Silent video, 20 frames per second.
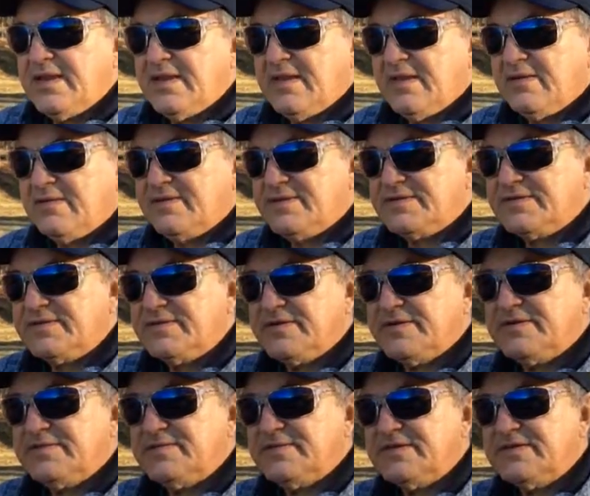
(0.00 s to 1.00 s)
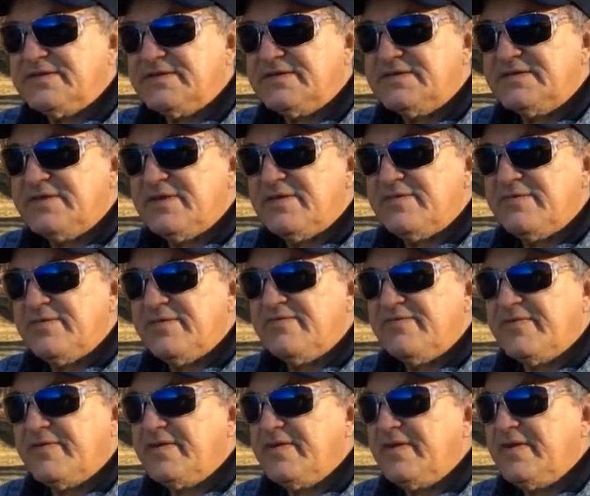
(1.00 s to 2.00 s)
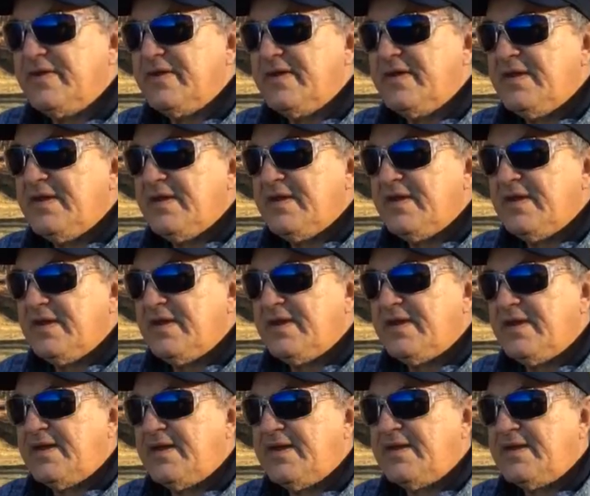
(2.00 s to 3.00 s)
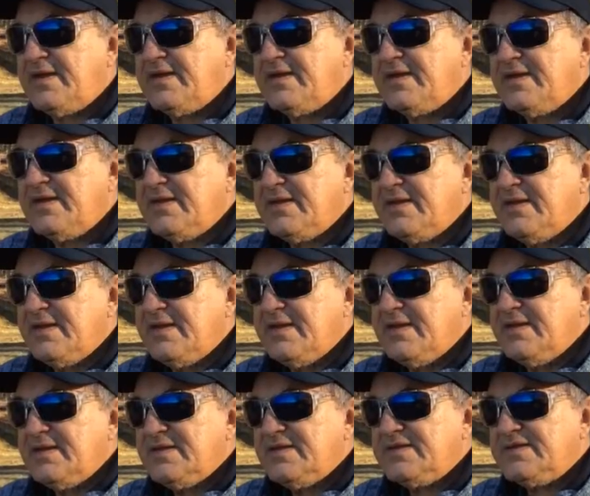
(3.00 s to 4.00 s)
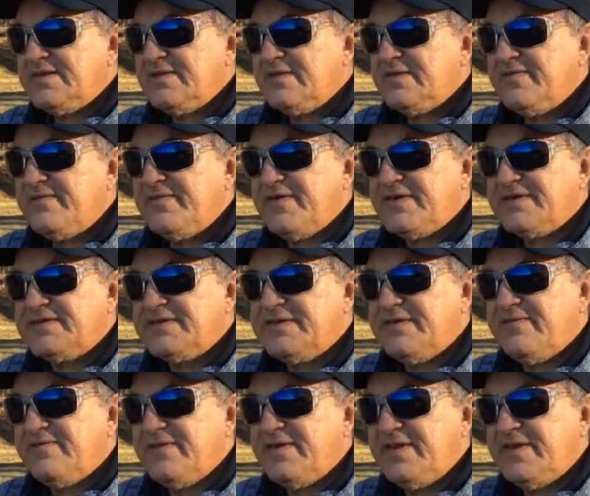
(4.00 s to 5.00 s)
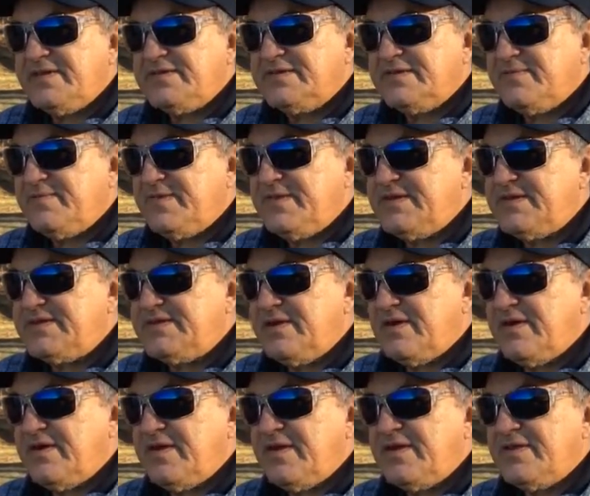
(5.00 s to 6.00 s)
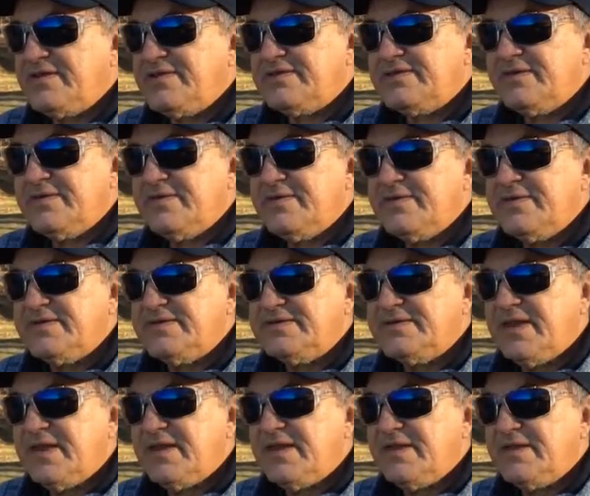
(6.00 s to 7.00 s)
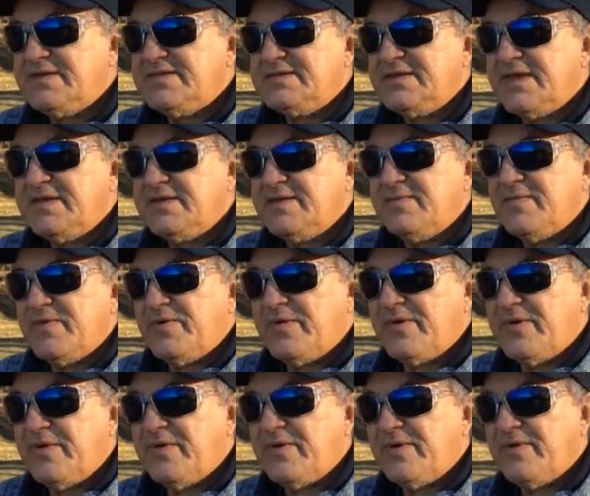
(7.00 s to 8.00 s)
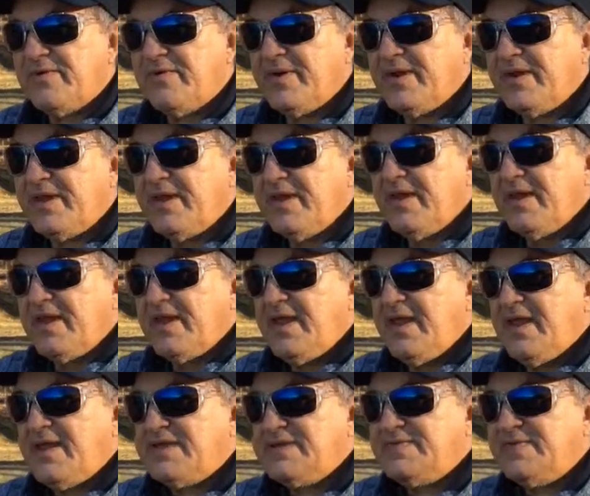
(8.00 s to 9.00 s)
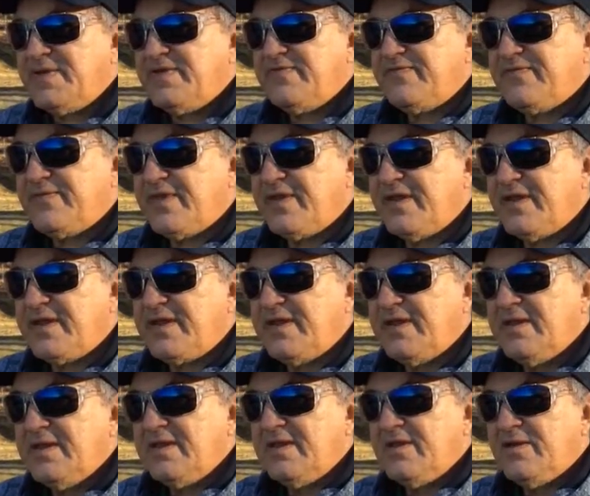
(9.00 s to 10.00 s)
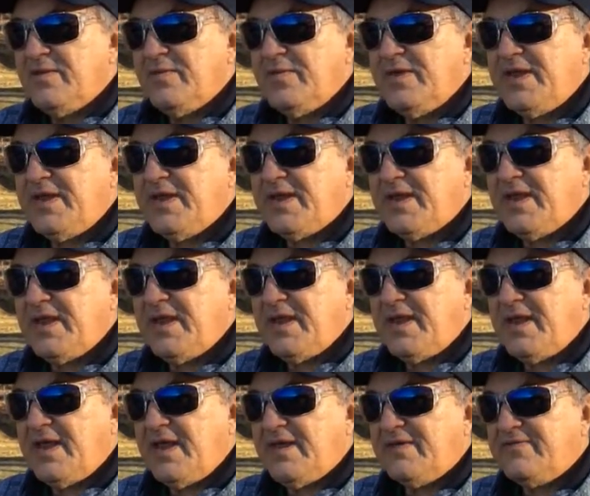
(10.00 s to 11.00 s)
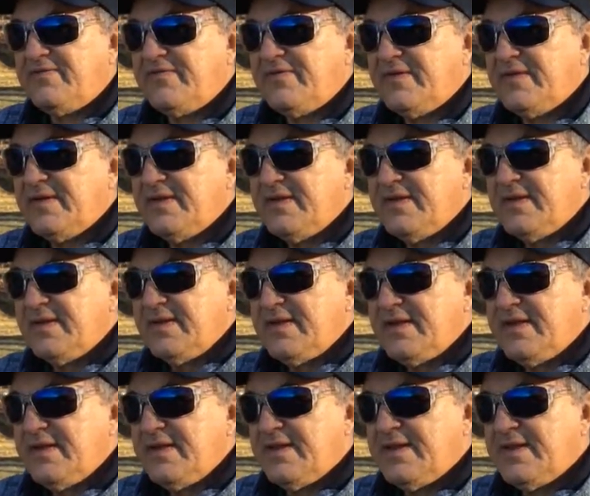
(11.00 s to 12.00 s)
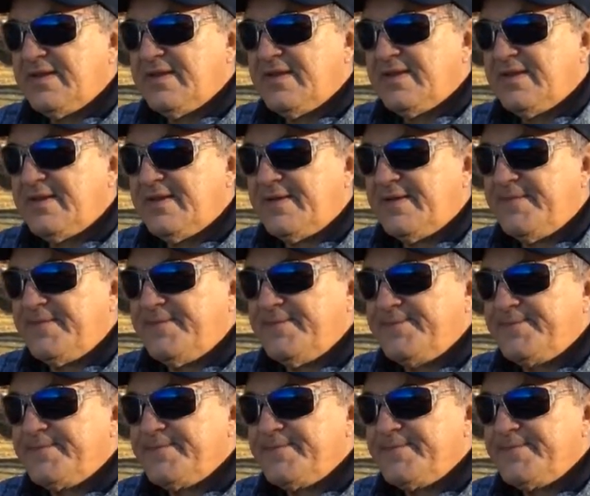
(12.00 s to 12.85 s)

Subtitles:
that was Christmas in Still River. So the festivities will be starting soon. Santa is at the mall already. He has been for like a week and a half. And the